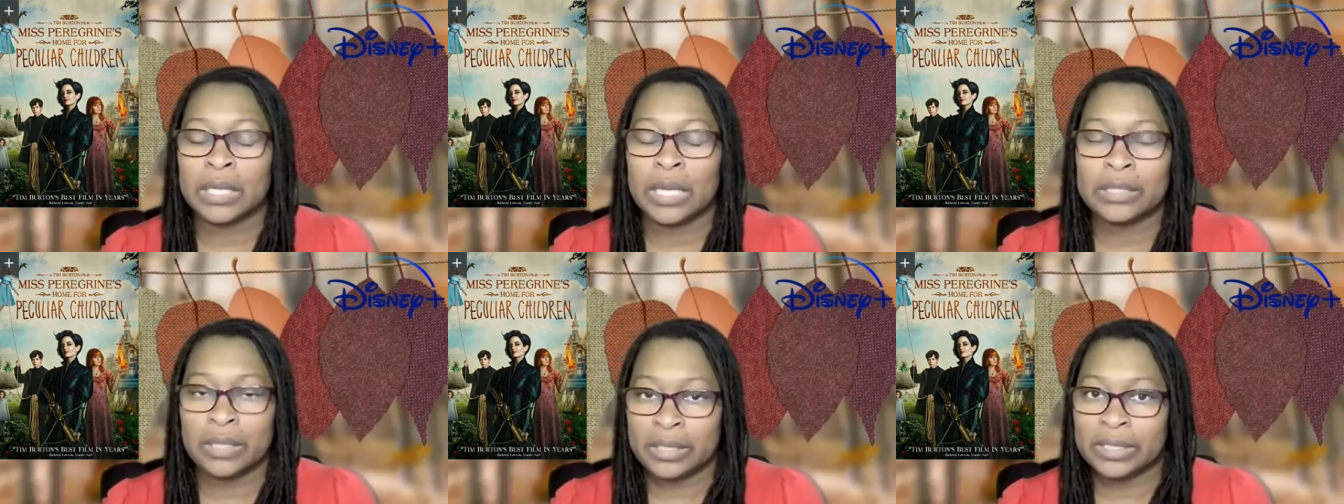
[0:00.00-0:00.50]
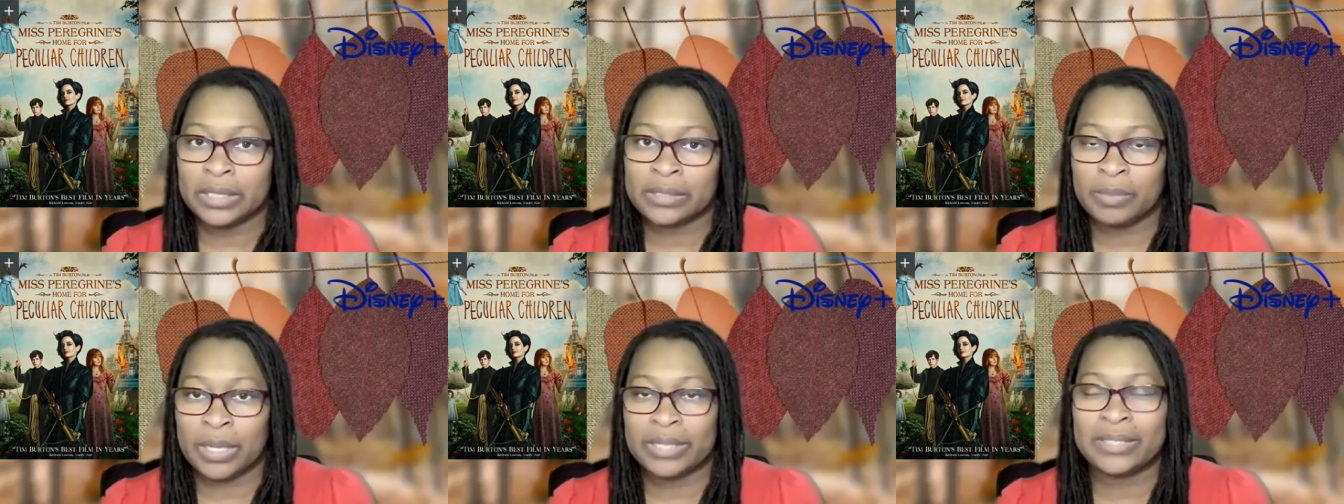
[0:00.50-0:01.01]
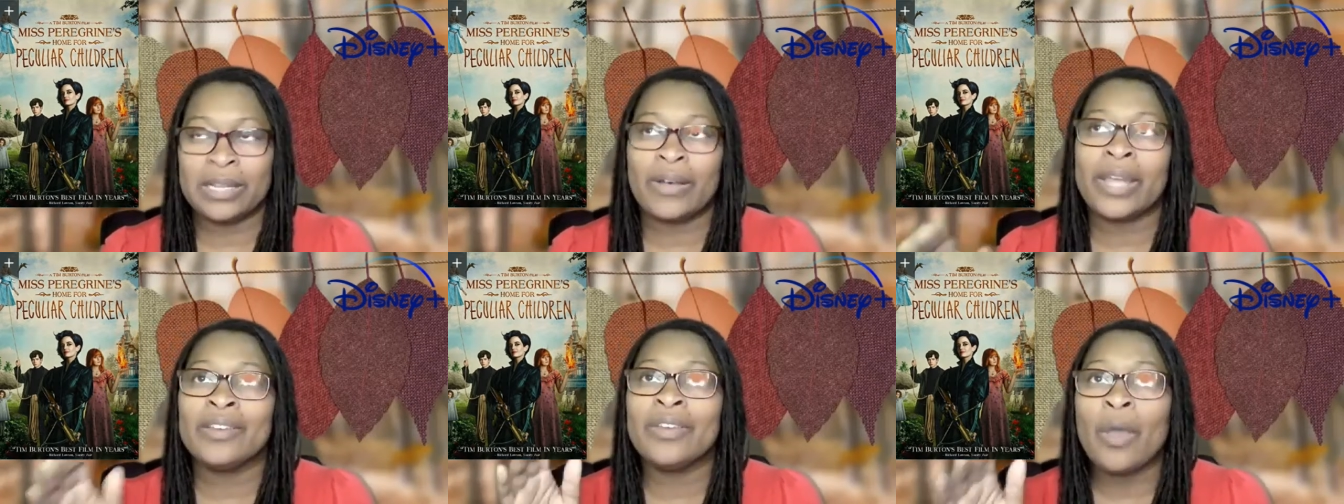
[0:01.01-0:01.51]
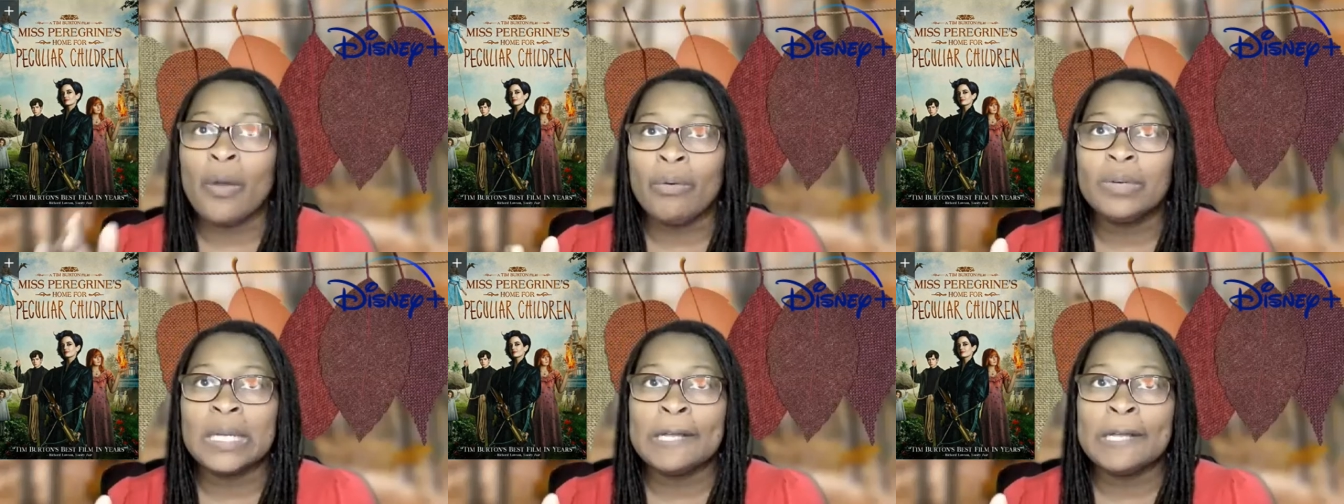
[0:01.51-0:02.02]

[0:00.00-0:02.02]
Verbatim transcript: it's on Disney Plus. Now I know